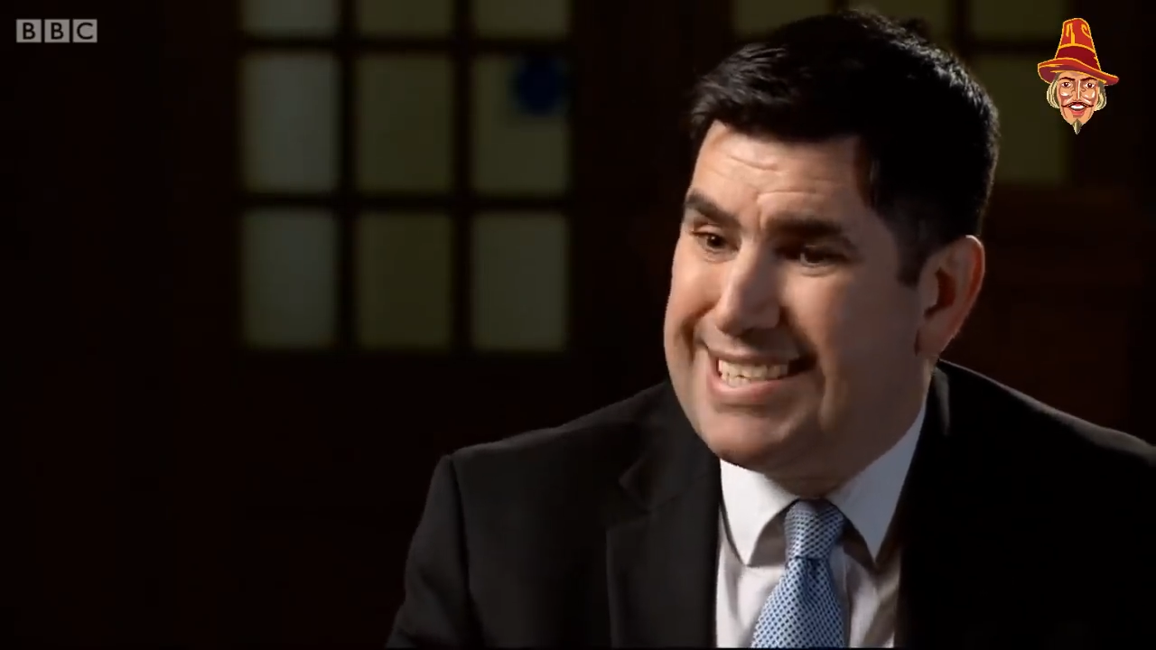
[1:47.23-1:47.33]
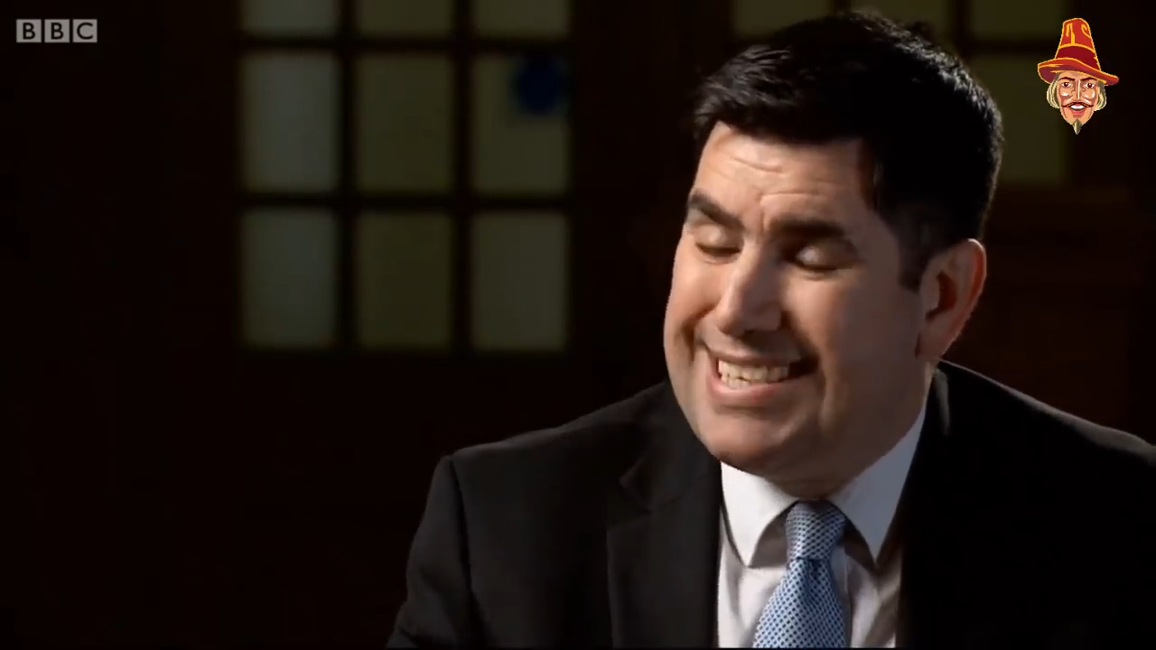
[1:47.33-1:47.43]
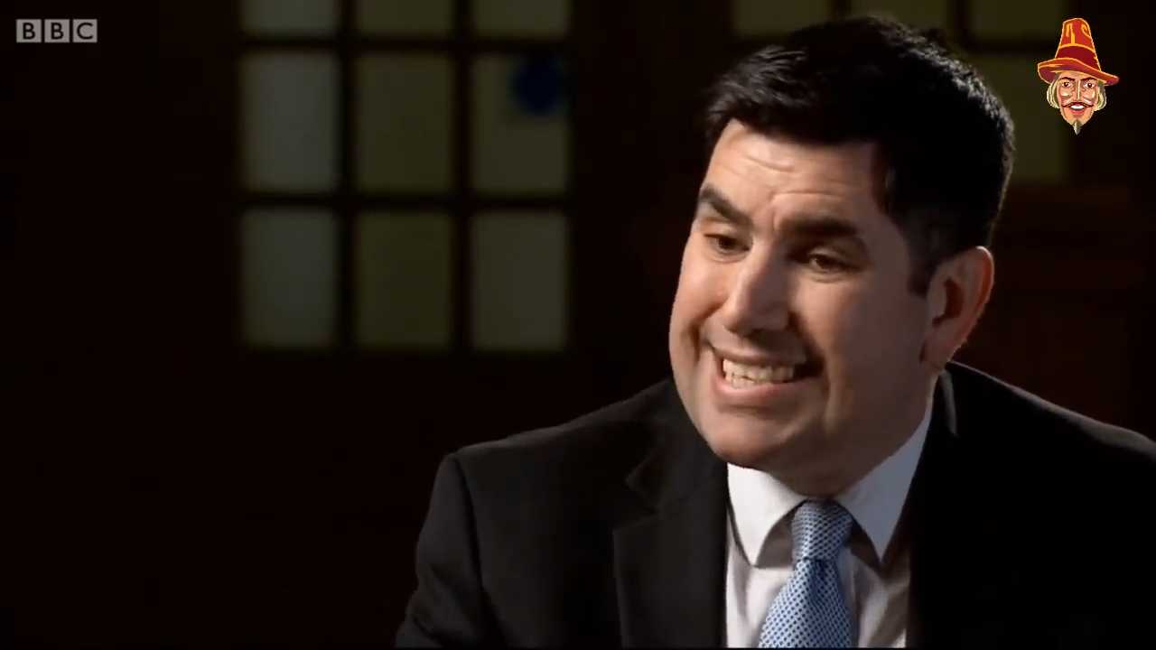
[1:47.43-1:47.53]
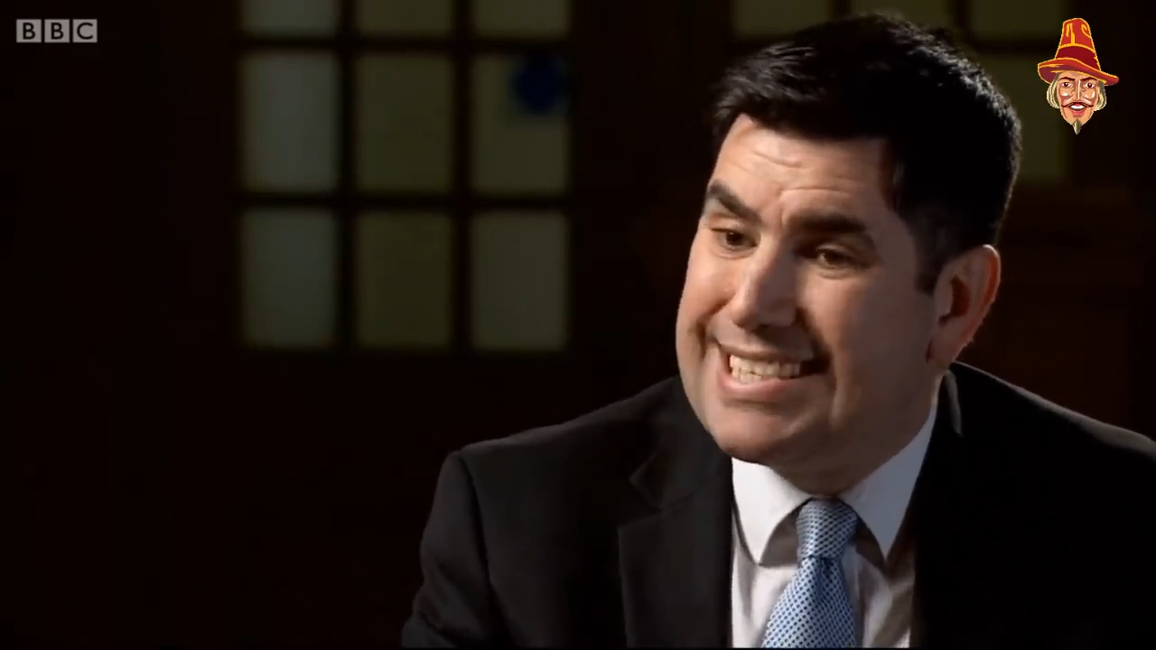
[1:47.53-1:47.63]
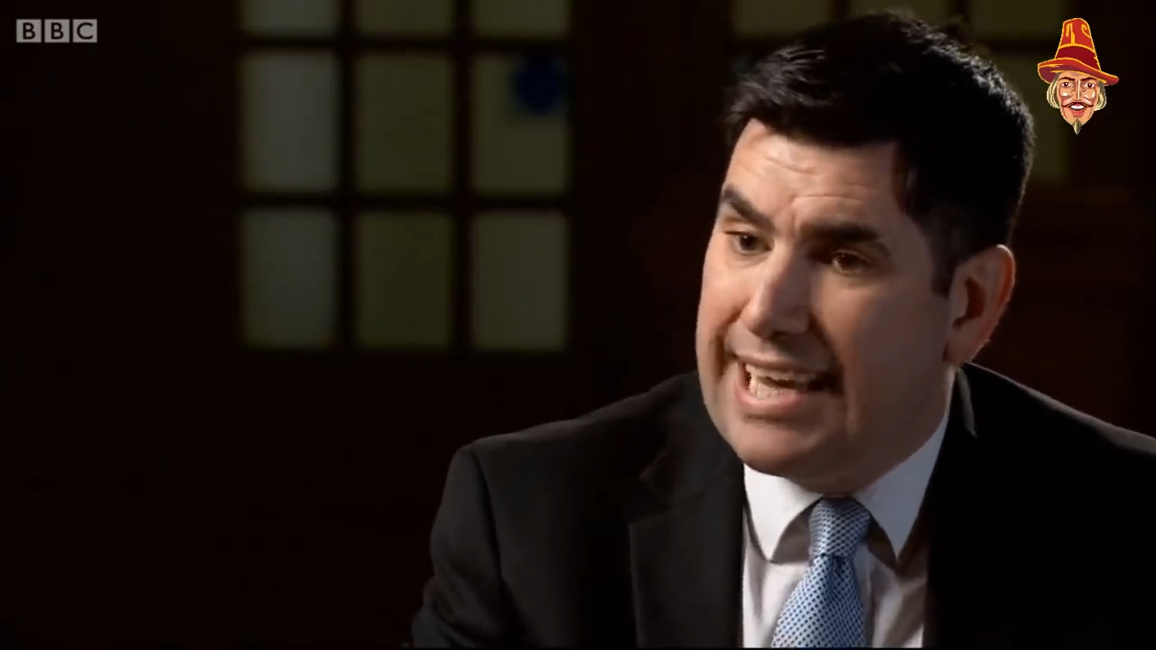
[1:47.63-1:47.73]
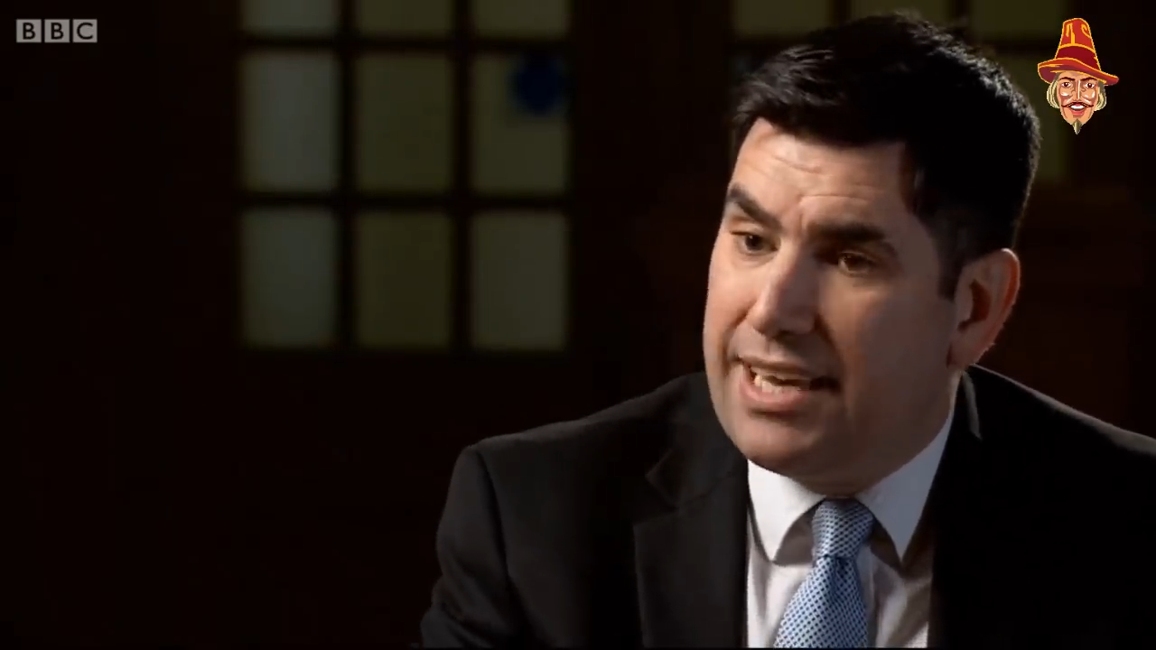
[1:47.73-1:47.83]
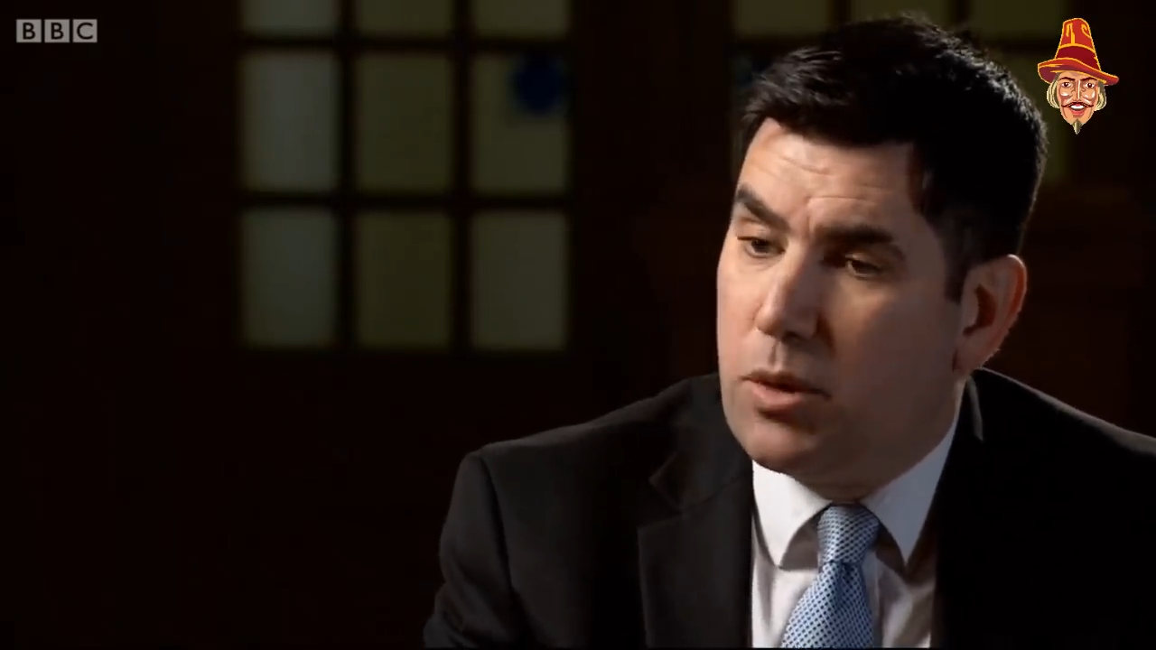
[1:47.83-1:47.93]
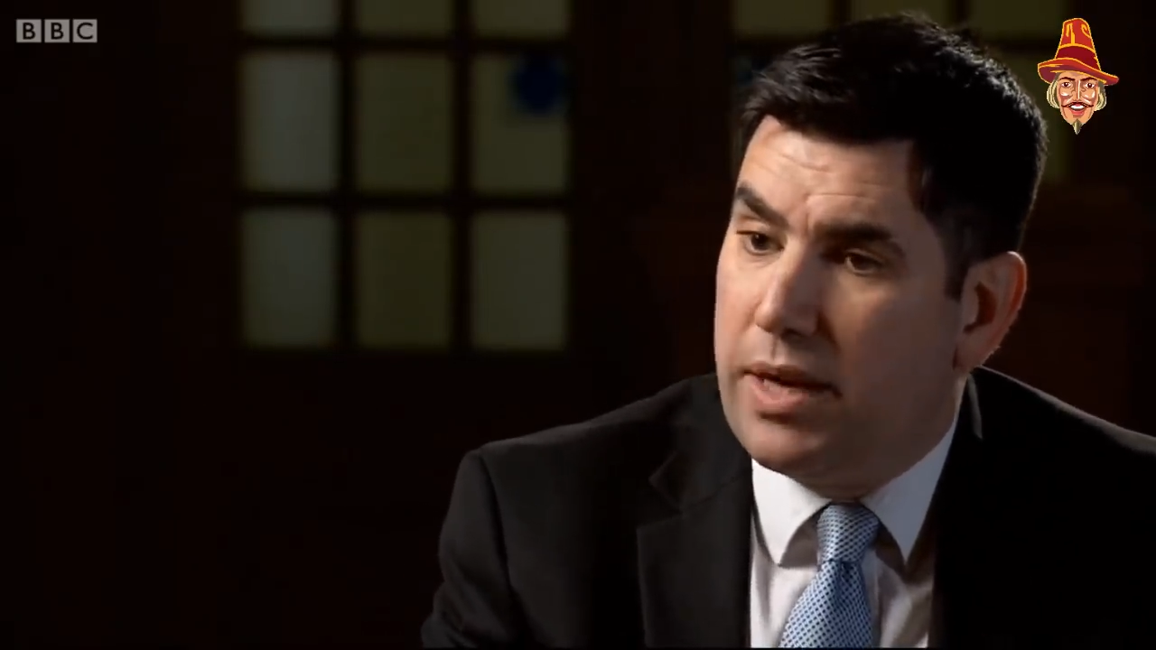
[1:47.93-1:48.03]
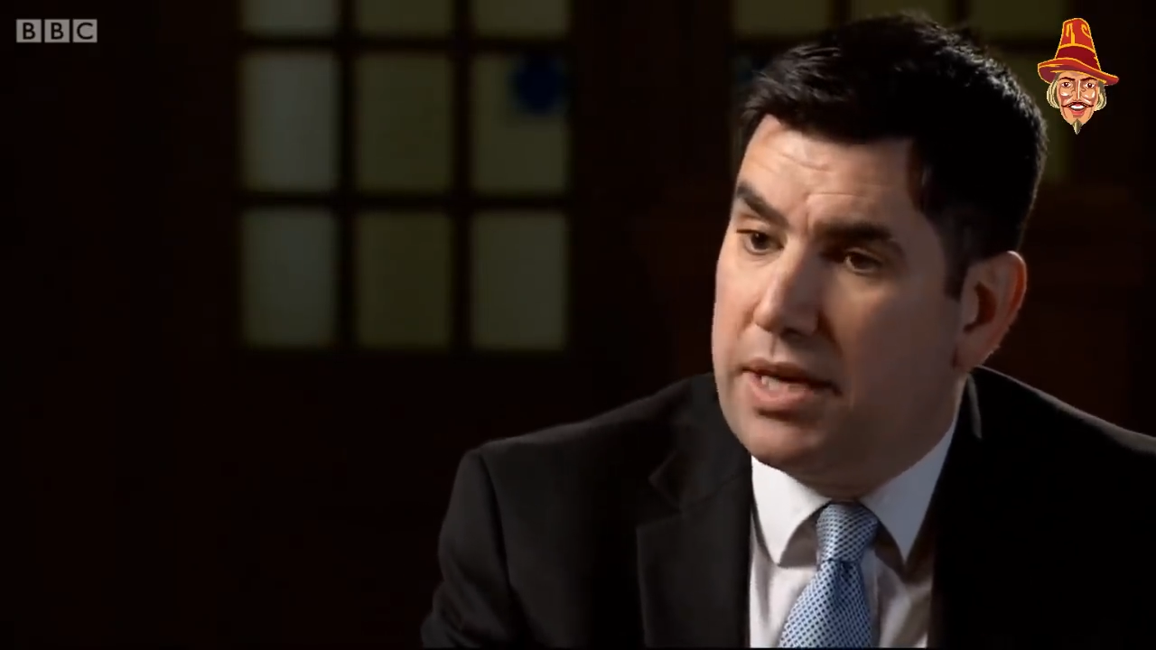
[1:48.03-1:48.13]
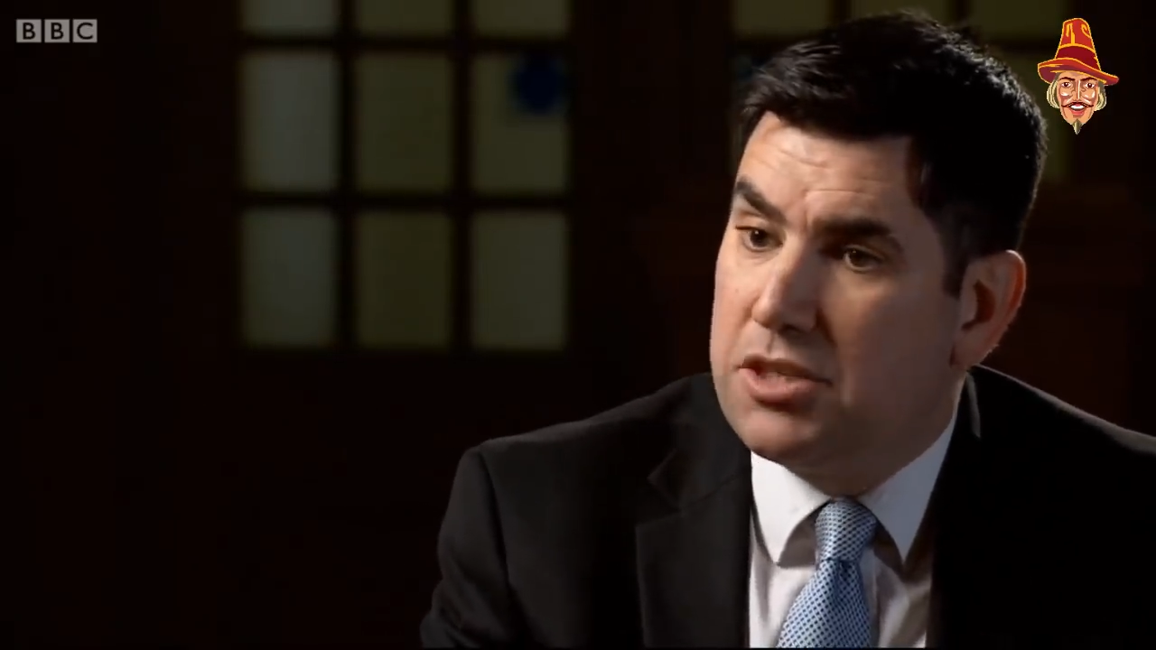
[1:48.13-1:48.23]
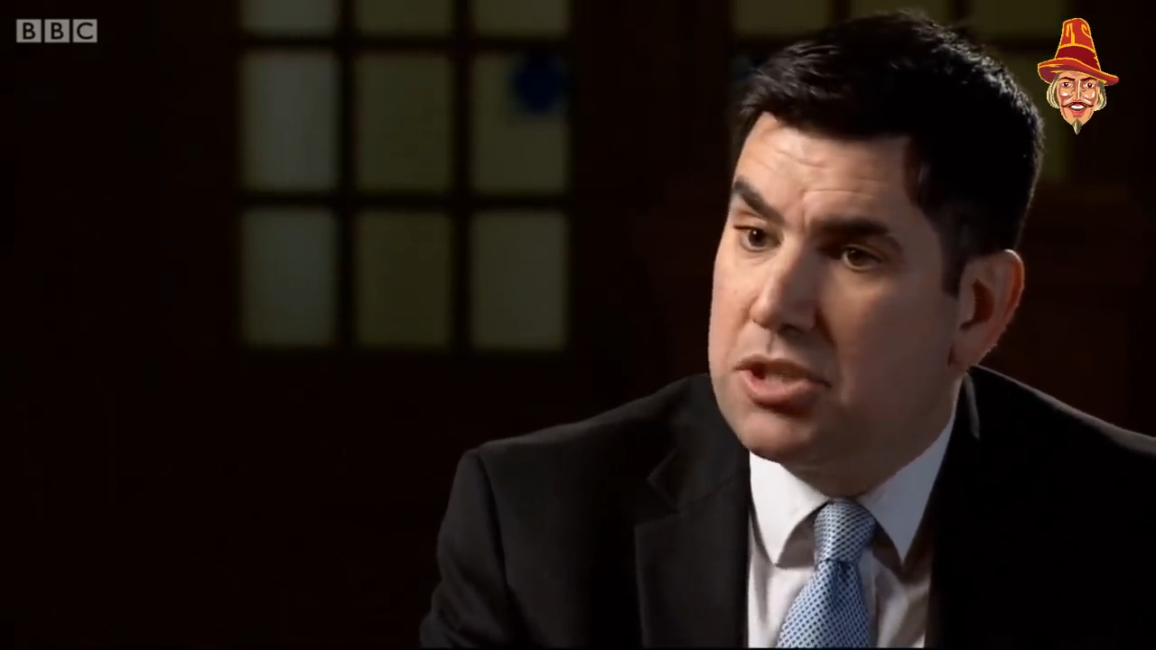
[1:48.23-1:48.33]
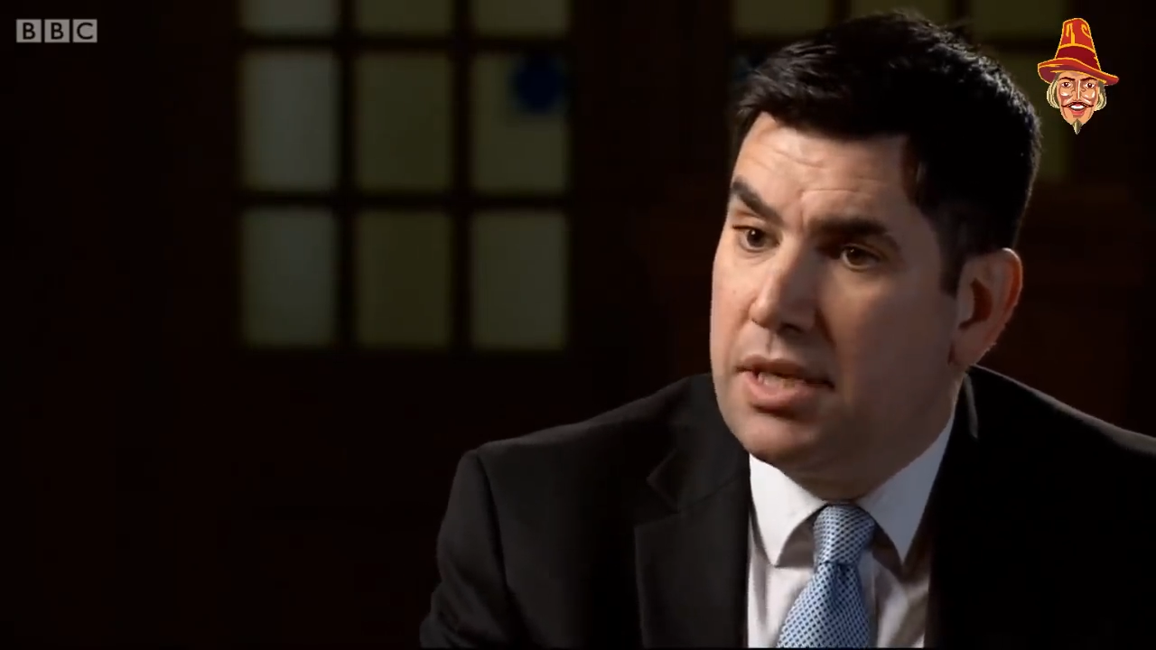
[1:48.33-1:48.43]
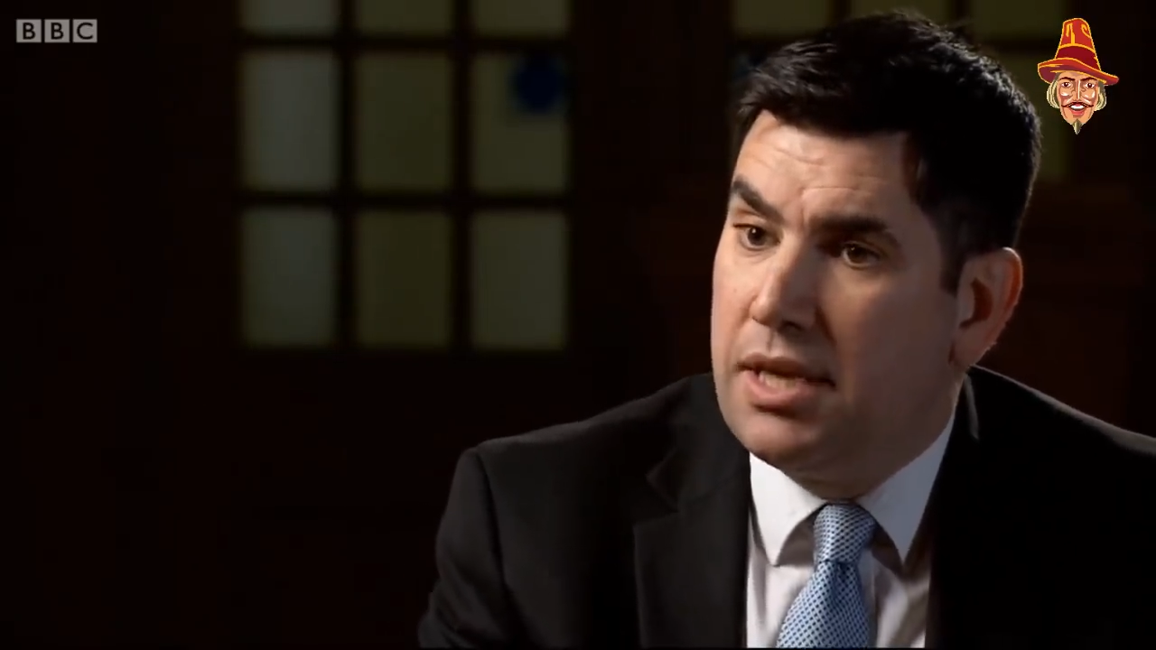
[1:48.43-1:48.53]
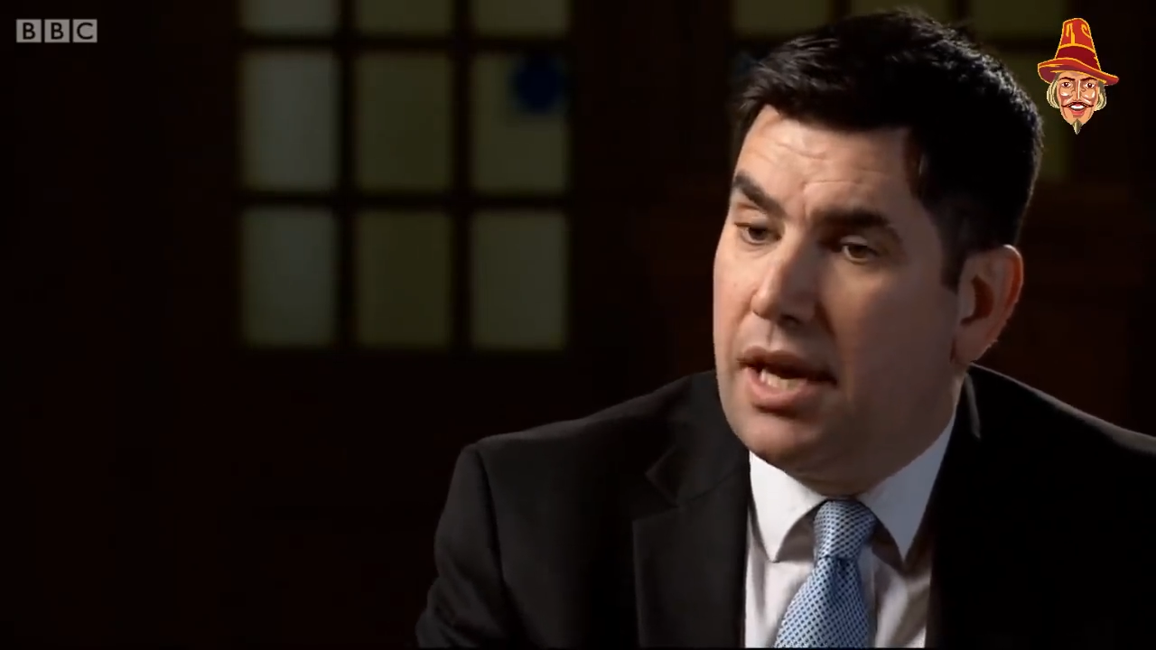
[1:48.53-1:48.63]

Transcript: is distinguish